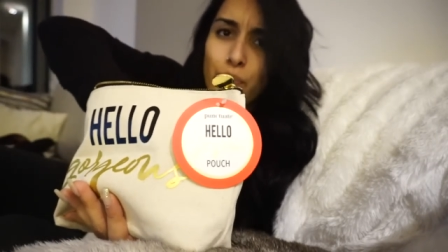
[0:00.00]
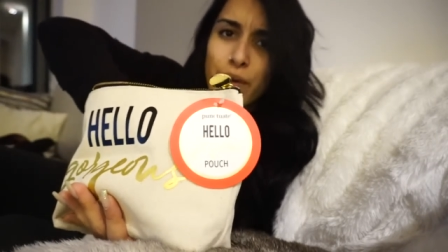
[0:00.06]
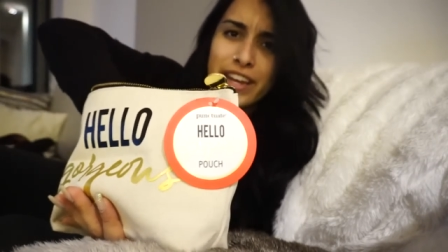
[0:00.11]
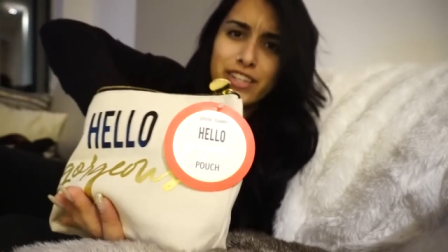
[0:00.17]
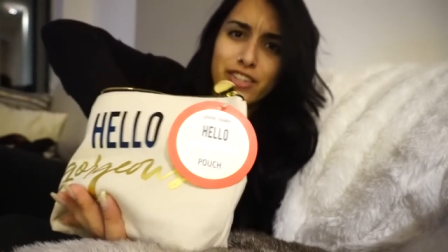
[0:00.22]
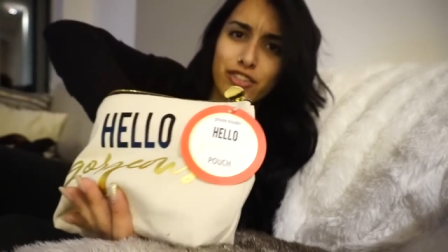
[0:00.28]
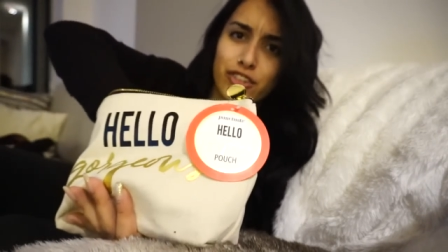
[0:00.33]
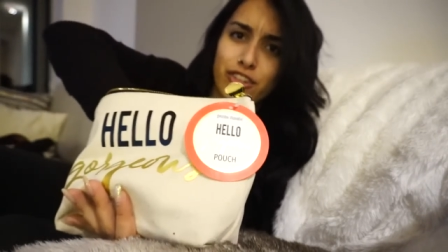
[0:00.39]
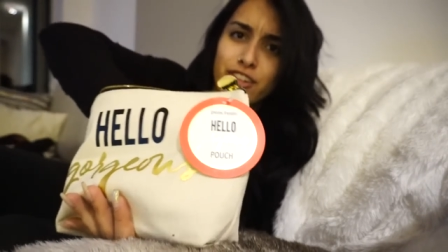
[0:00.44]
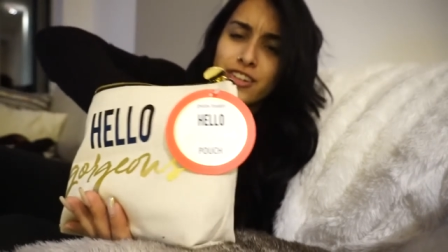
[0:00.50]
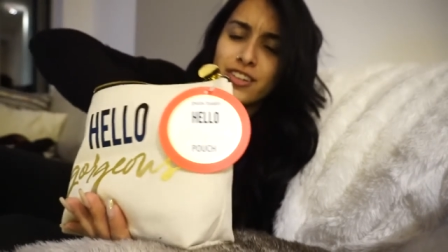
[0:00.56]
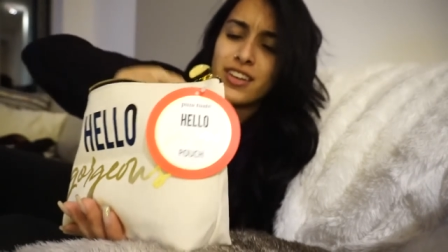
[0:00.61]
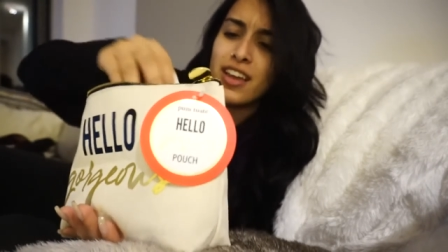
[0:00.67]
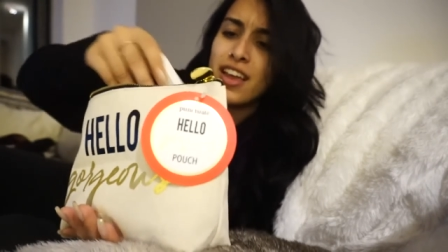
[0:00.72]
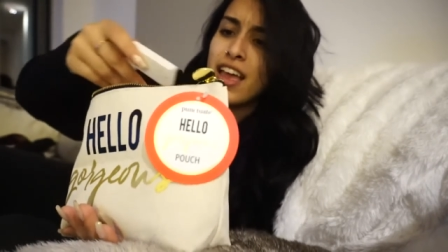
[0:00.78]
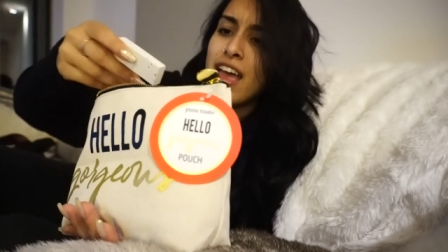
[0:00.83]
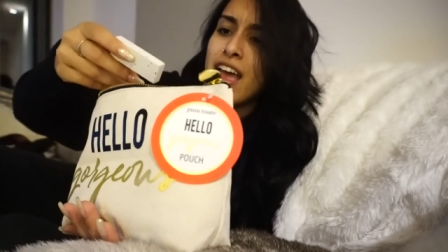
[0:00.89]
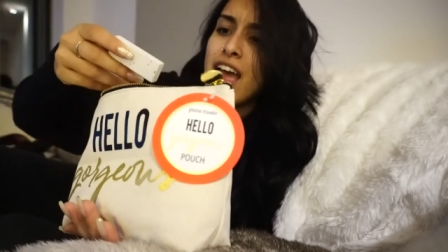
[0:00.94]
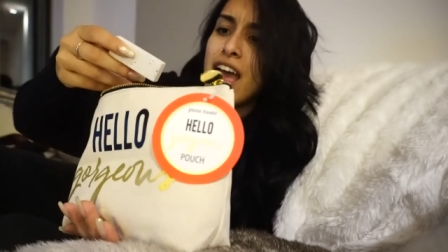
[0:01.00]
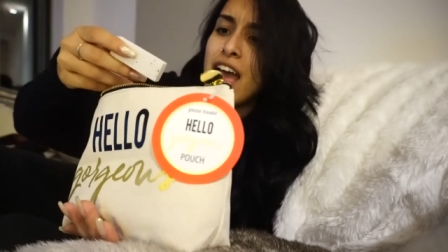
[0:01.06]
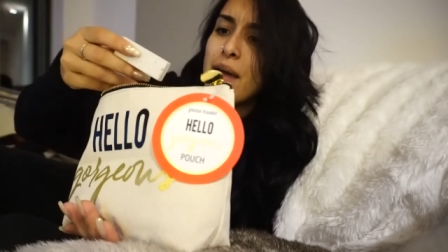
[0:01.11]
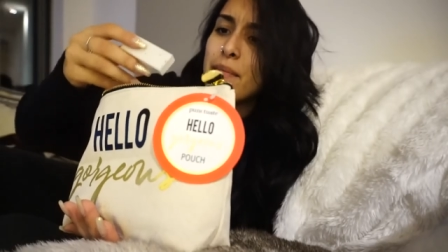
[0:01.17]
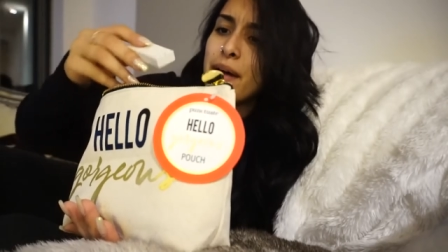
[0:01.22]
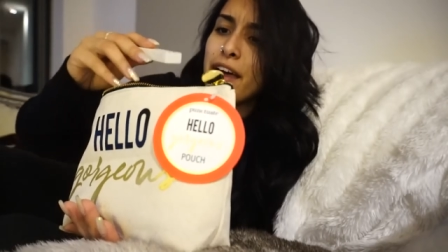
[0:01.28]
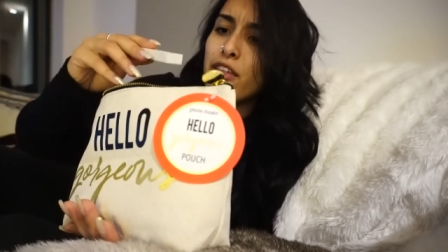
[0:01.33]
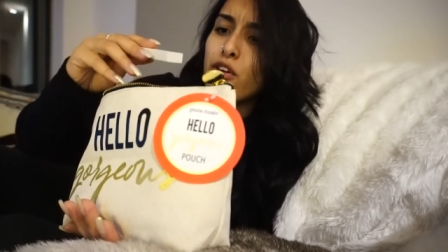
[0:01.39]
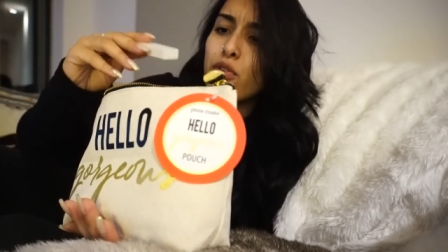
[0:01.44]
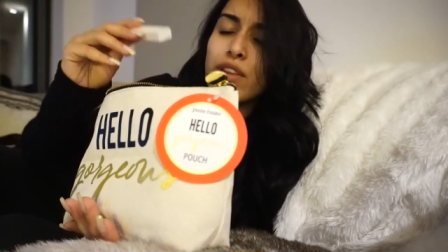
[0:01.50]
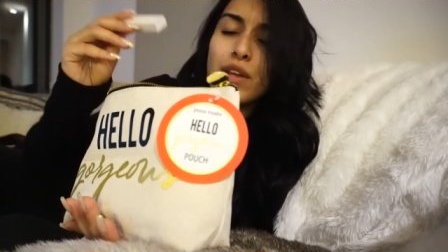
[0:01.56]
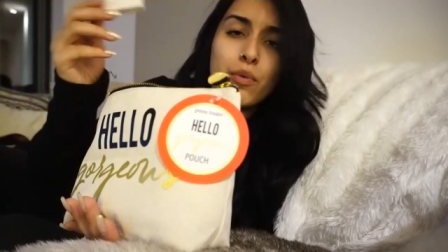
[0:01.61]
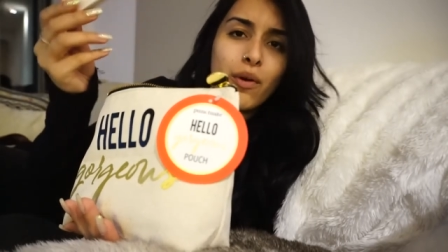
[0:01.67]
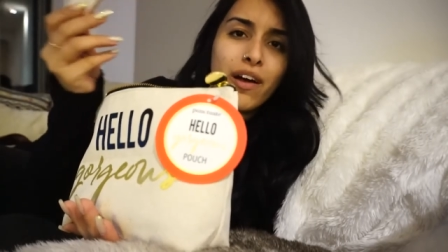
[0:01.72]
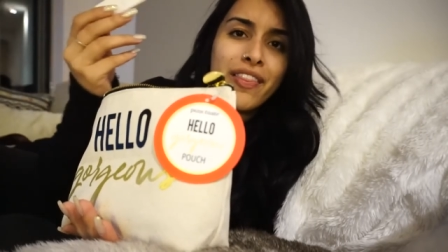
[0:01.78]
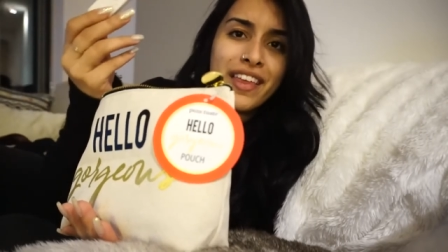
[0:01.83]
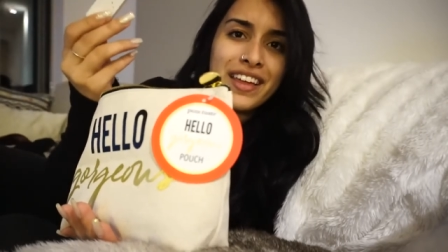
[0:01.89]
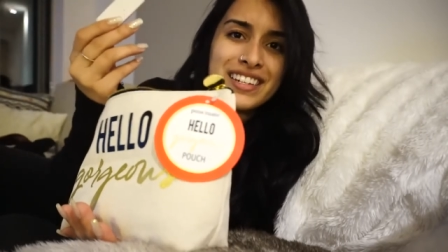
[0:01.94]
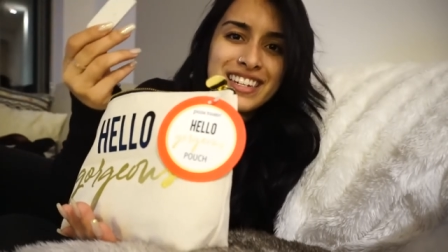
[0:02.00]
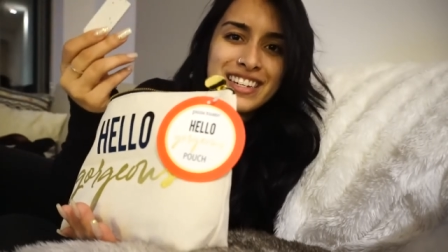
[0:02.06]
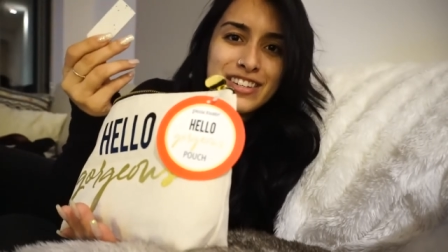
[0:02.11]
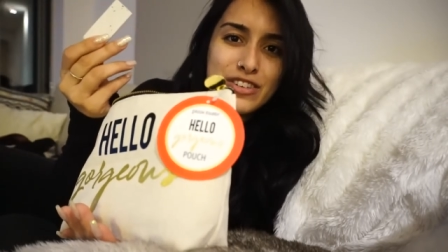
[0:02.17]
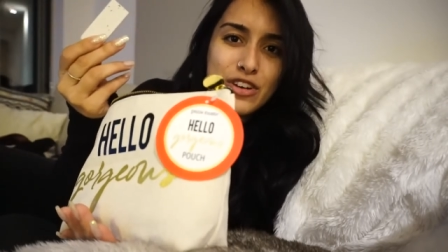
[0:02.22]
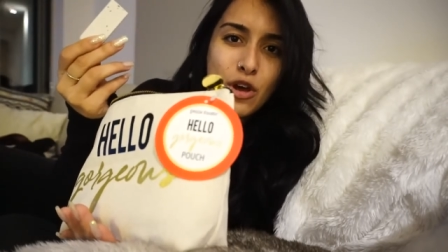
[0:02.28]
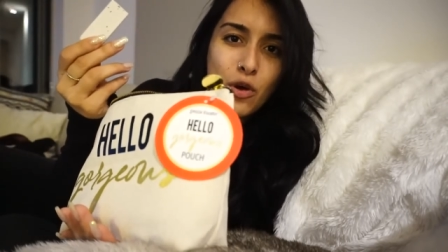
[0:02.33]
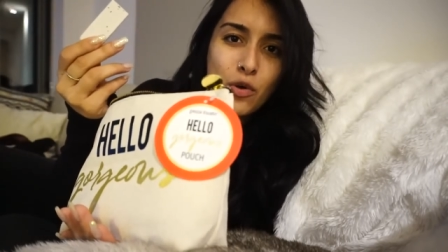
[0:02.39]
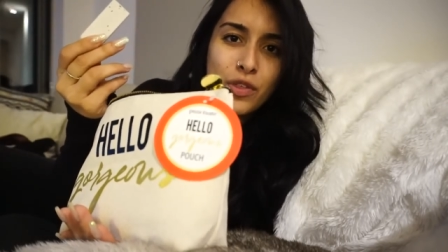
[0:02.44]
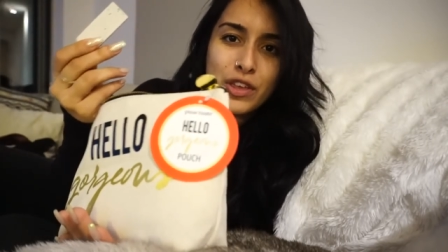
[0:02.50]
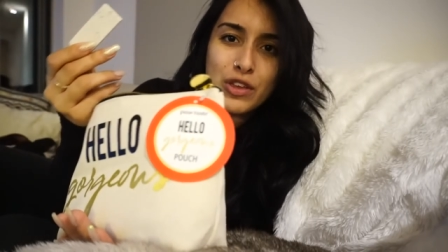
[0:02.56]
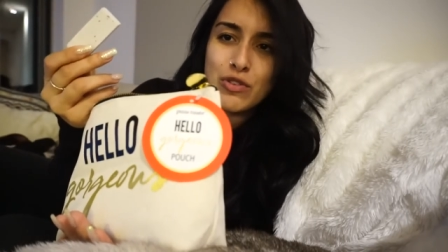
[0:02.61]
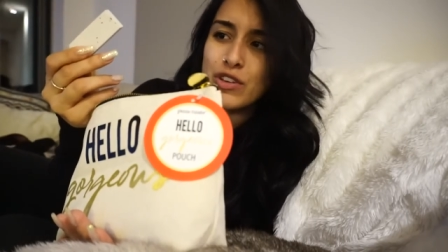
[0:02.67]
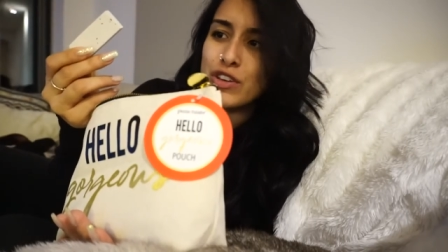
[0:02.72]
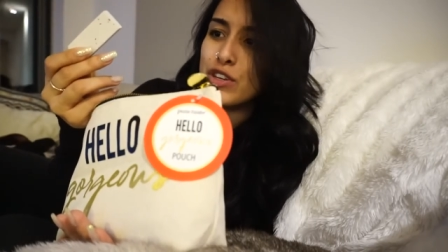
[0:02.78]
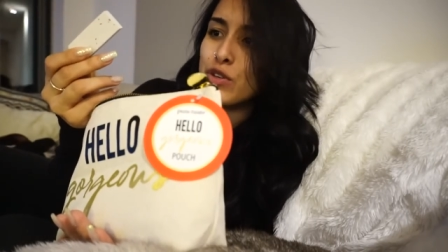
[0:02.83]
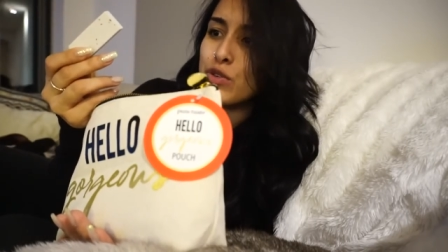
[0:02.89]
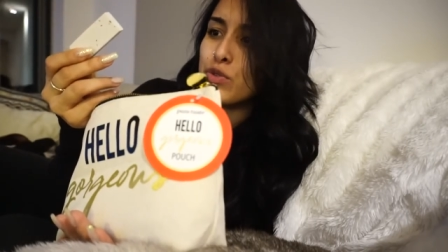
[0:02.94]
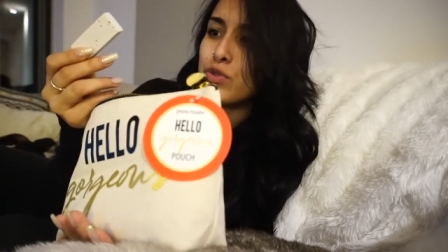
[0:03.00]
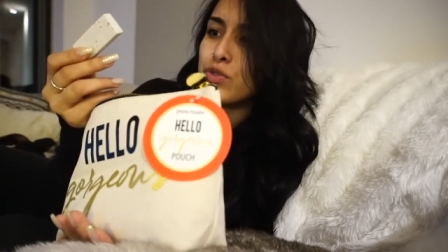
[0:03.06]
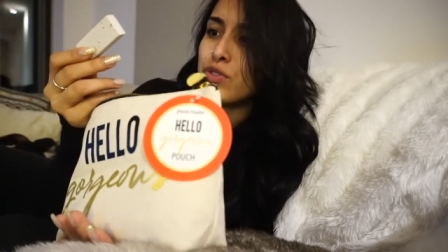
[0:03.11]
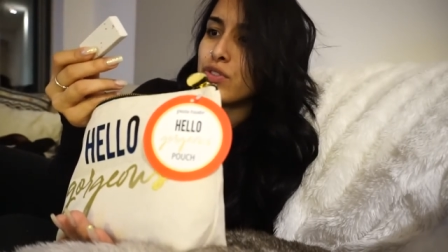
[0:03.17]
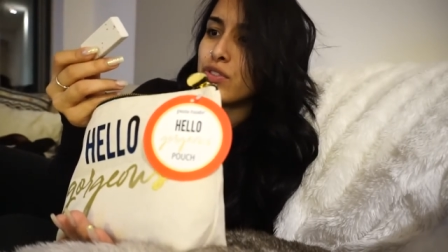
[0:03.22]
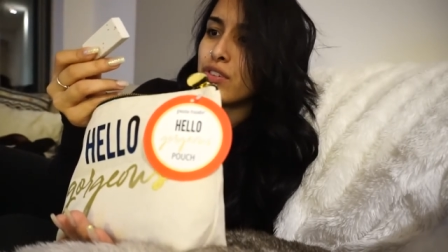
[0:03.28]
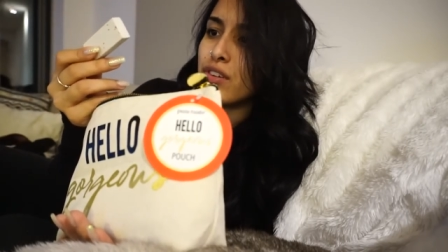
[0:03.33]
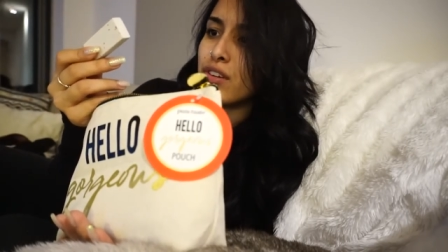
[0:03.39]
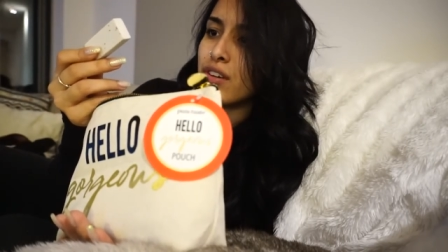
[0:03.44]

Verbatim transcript: an eraser. Am I the only one that didn't know that you could use